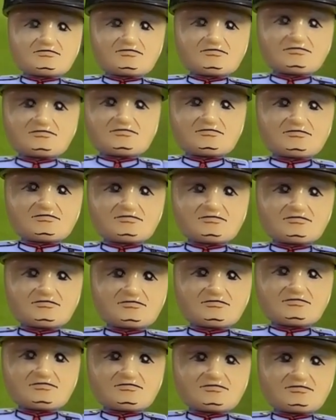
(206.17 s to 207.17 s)
Père des
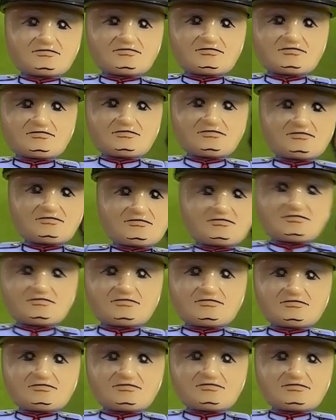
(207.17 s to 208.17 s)
chars, the
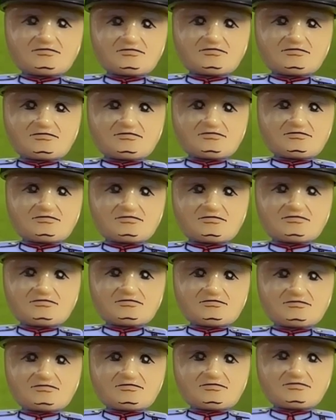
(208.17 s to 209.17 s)
father of the
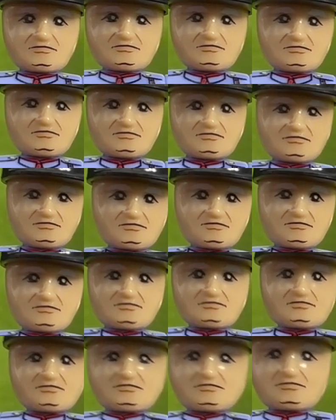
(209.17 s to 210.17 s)
tank.
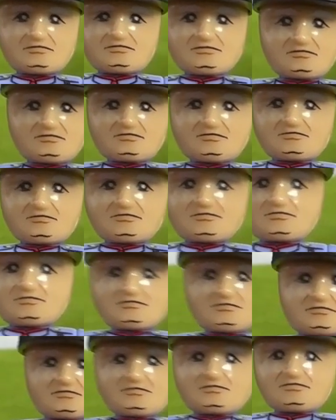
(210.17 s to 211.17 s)
There we go.
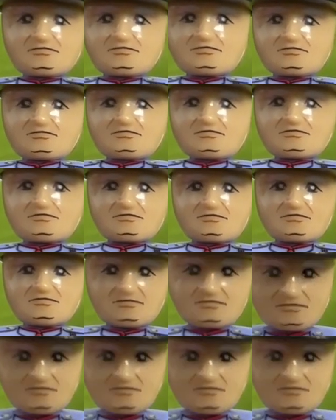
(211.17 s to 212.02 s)
Hence why he's in this set.